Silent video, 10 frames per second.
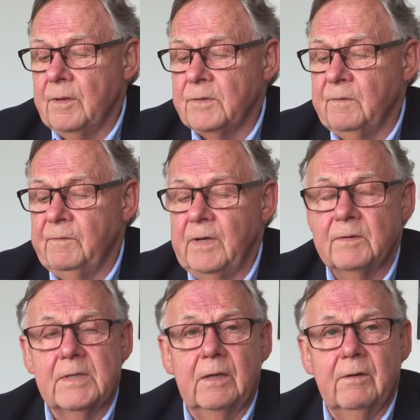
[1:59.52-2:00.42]
the
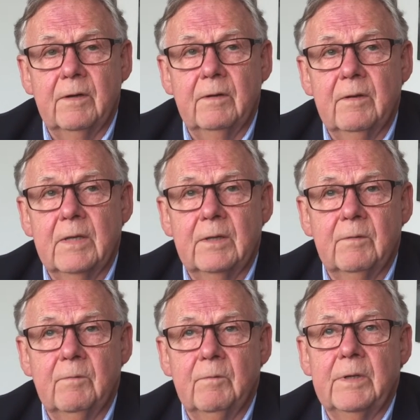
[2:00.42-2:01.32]
CeFEO Center that
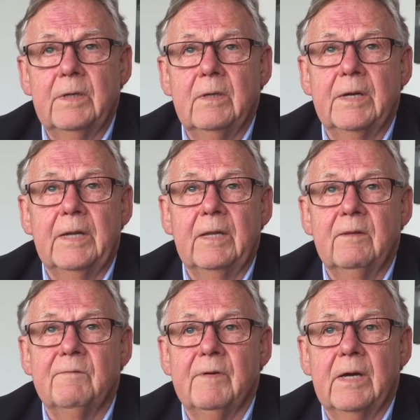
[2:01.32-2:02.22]
we
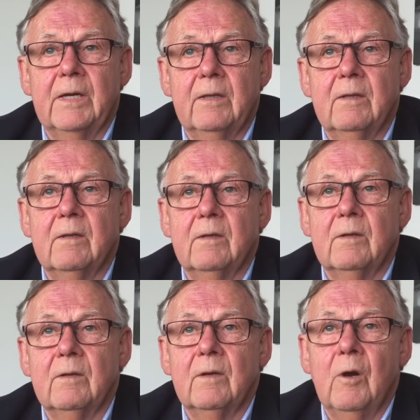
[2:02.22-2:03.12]
identified
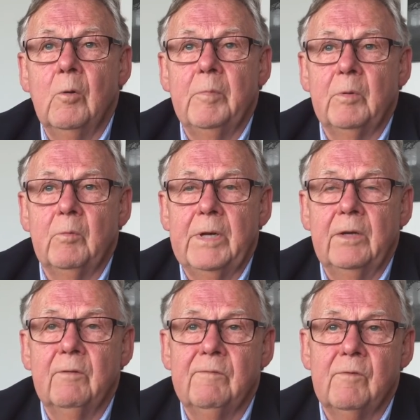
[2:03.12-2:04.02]
an open
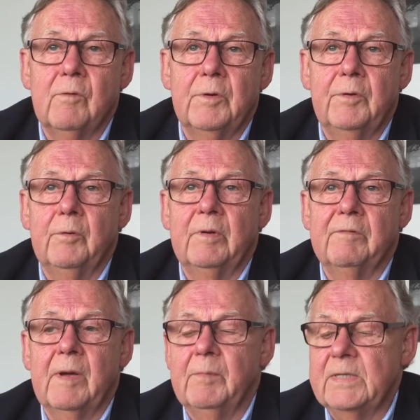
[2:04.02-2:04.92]
window for doing
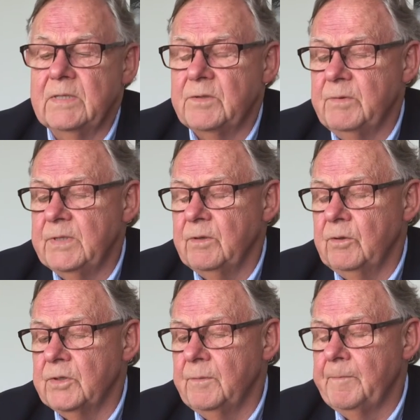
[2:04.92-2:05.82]
fan business
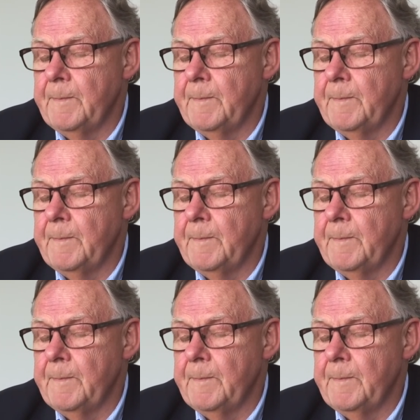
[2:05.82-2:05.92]
research.